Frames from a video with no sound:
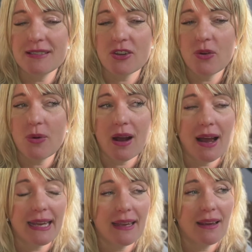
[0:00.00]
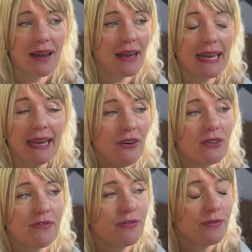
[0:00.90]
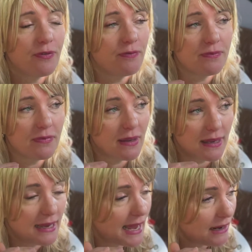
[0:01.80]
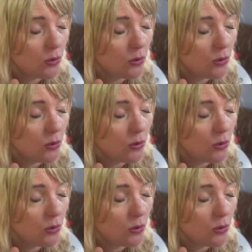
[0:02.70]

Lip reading: So I cannot at